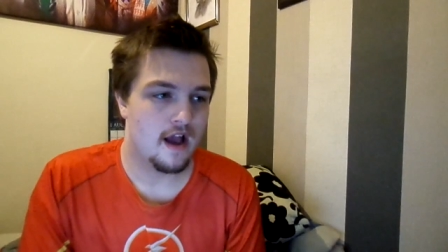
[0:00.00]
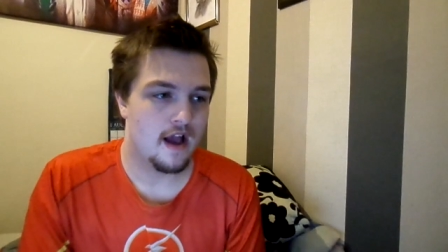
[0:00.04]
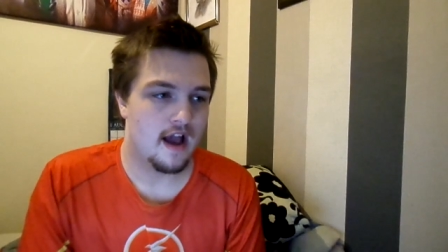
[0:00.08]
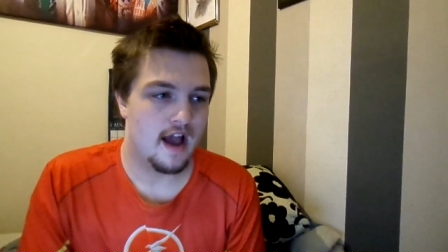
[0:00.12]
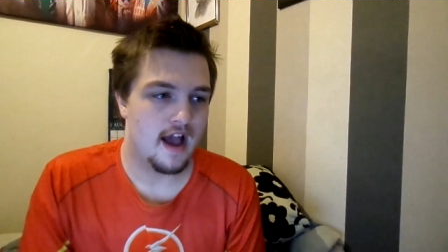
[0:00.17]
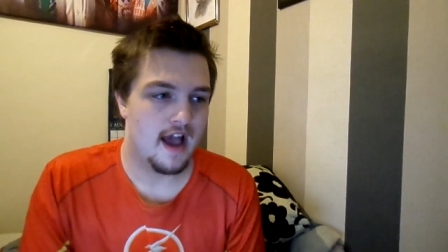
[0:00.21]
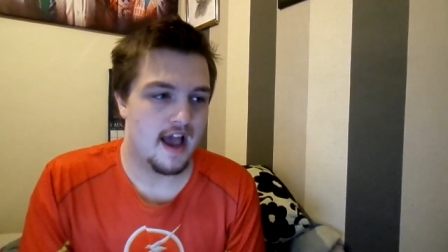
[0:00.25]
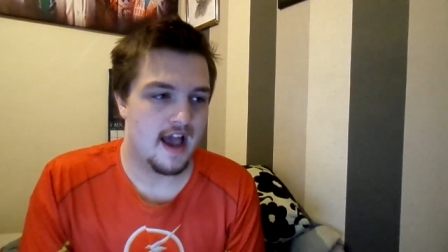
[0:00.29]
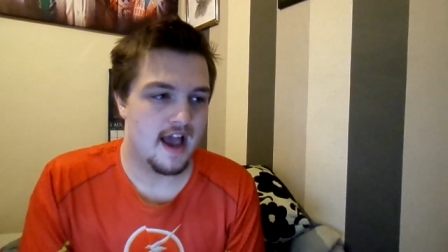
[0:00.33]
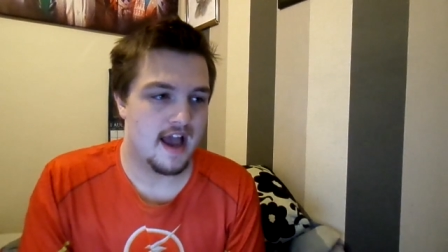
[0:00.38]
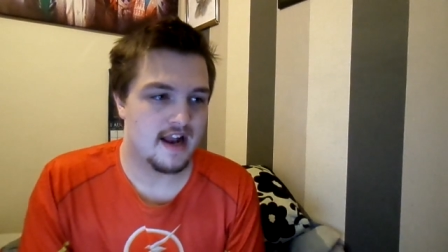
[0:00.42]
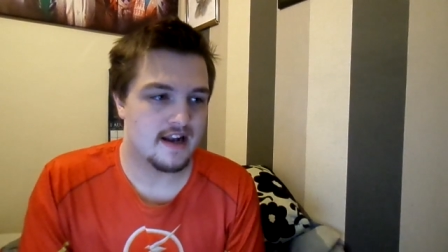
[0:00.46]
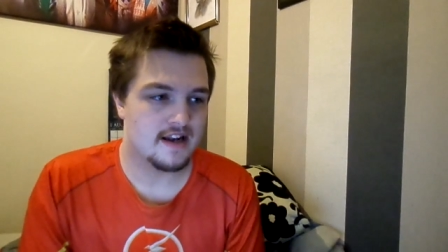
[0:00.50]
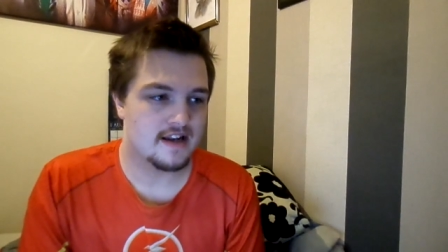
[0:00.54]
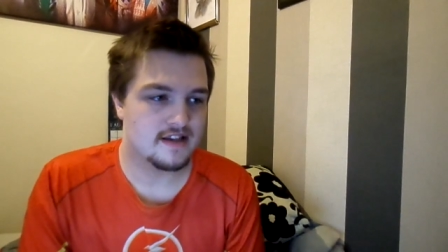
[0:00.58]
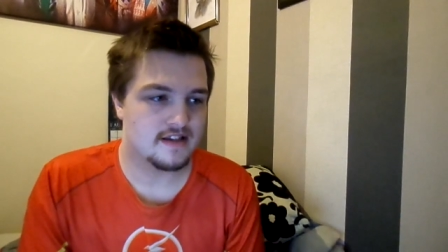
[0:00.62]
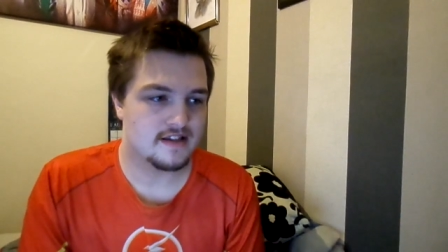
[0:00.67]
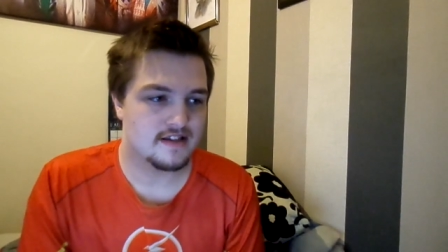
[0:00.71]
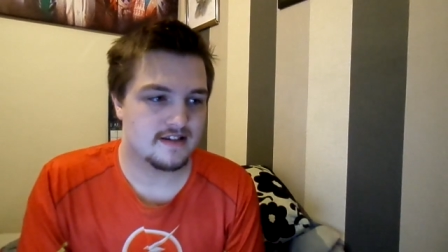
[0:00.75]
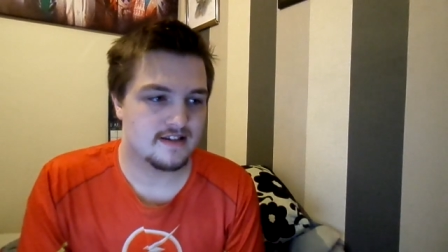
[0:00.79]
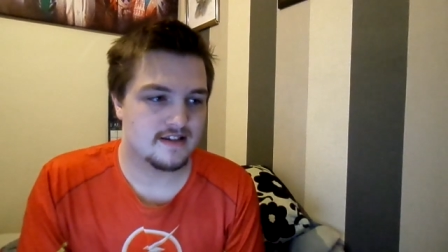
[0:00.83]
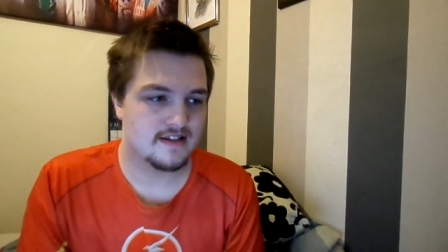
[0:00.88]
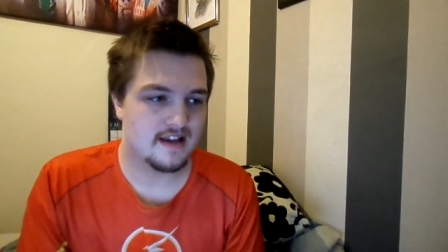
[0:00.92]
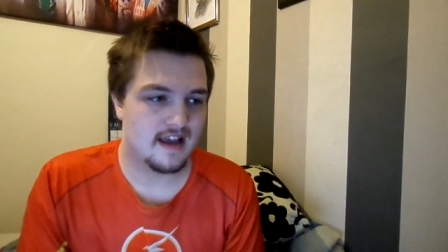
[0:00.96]

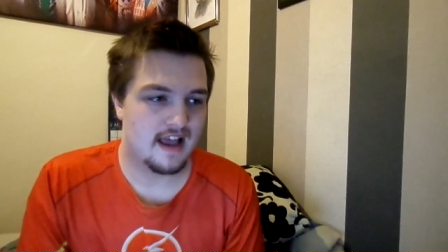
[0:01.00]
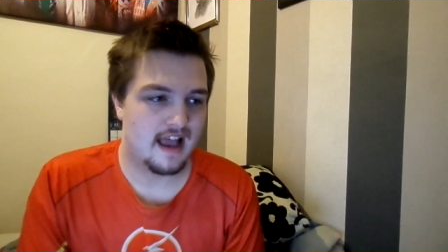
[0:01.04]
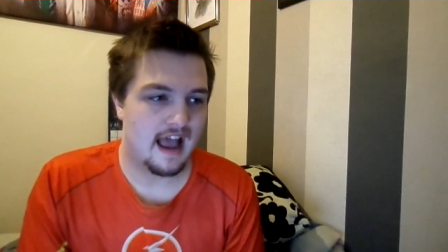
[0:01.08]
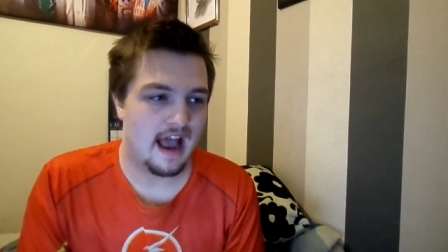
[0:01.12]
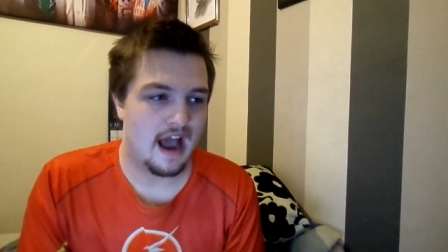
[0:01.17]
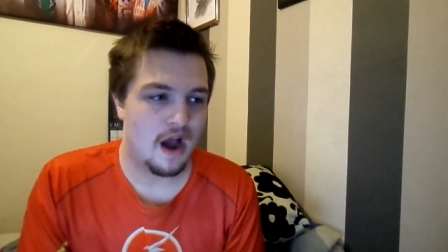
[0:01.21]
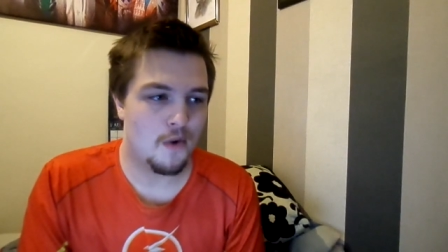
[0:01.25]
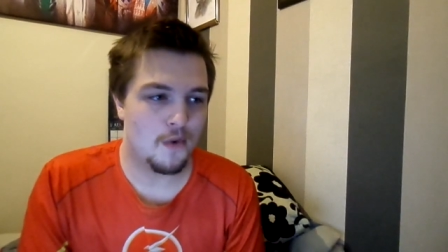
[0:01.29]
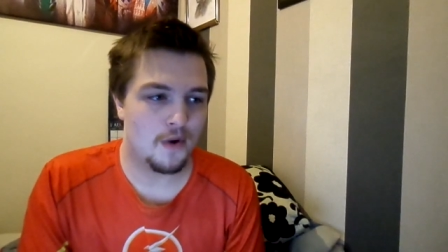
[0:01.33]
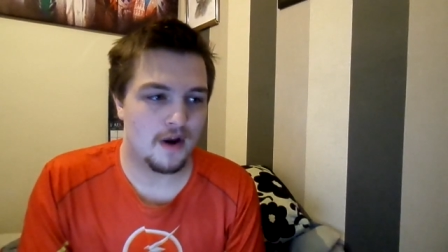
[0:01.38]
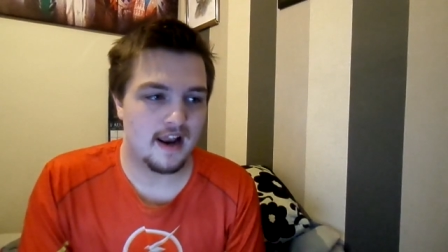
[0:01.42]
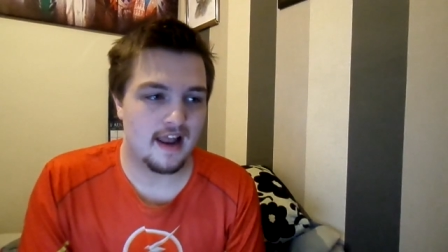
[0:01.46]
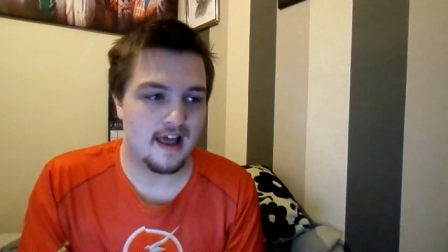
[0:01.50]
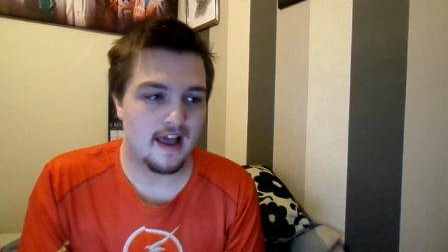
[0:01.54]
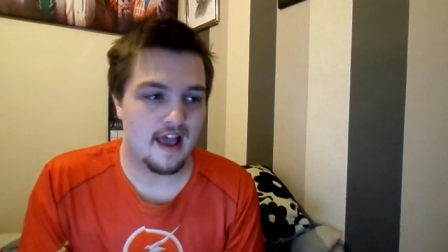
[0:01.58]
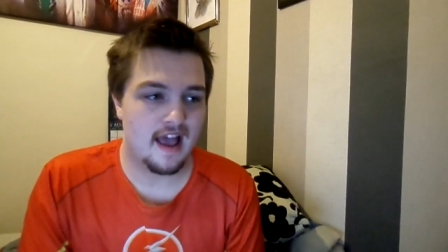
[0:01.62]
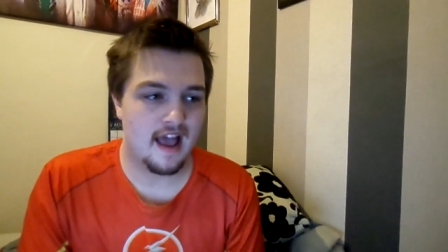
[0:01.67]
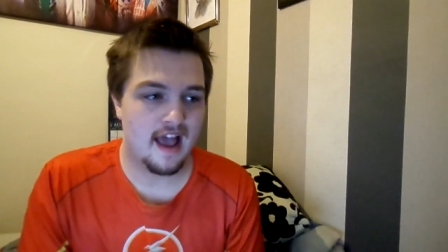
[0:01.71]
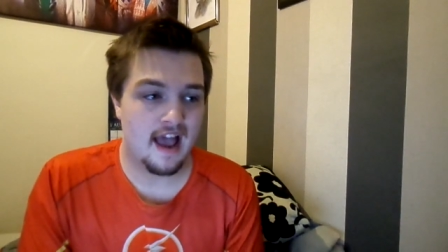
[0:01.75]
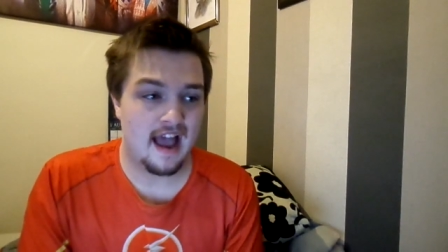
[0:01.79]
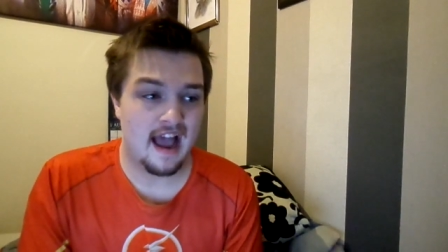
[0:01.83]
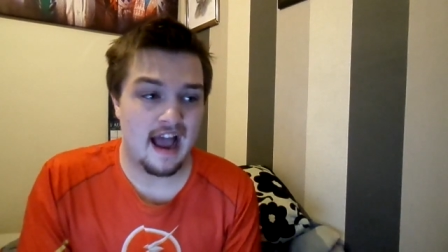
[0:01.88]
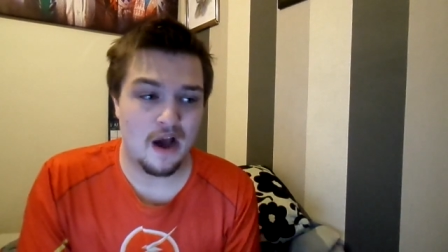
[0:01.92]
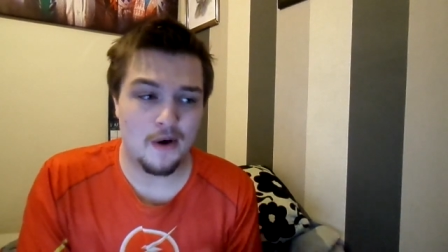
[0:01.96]
and how Ale
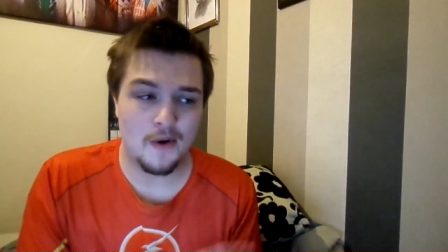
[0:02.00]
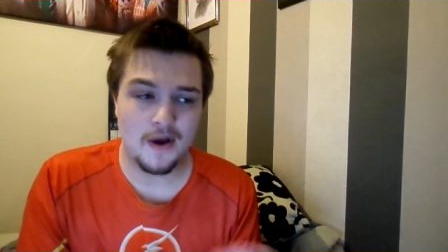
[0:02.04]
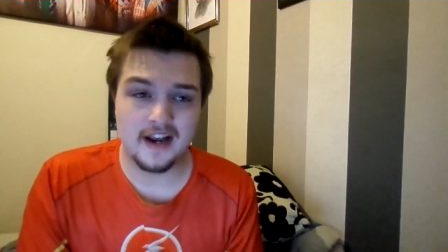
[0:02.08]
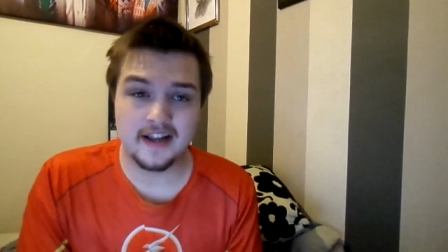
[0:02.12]
how